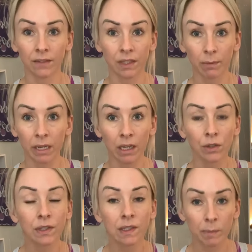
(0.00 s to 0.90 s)
If somebody
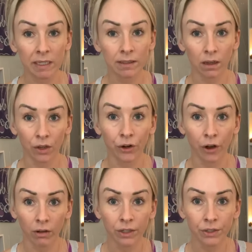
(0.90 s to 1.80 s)
goes and spends
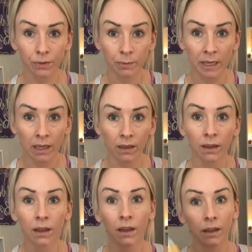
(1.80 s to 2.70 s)
$100 with me,
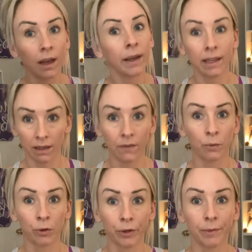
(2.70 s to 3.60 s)
I can give them
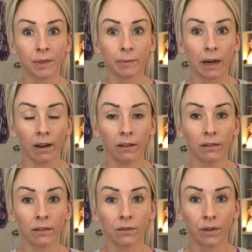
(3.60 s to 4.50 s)
a room spray,
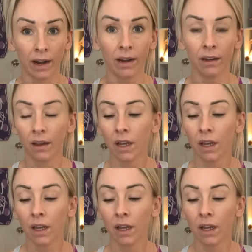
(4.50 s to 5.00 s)
right?